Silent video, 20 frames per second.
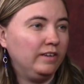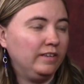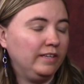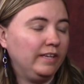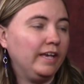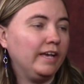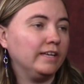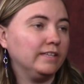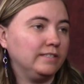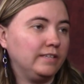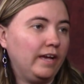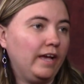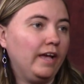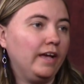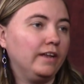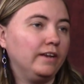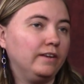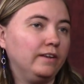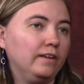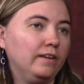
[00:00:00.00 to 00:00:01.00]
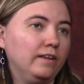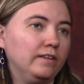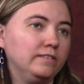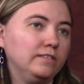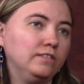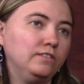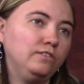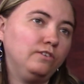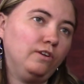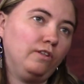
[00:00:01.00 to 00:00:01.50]
Yes, I had a
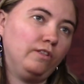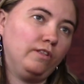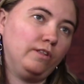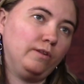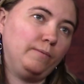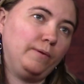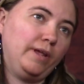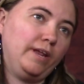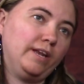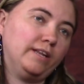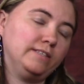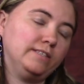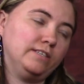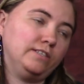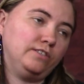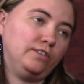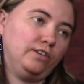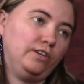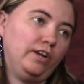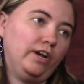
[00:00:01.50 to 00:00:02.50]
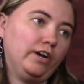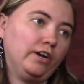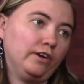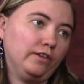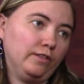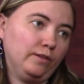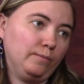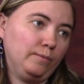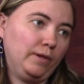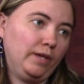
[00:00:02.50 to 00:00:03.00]
sister older than me and a sister younger
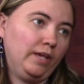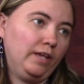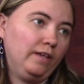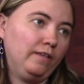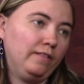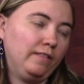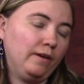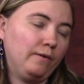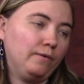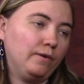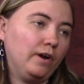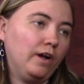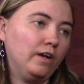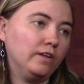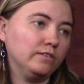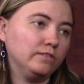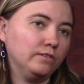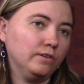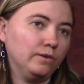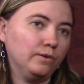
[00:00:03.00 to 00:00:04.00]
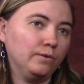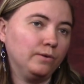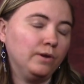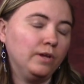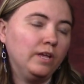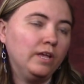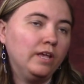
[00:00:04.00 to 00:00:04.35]
than me that were also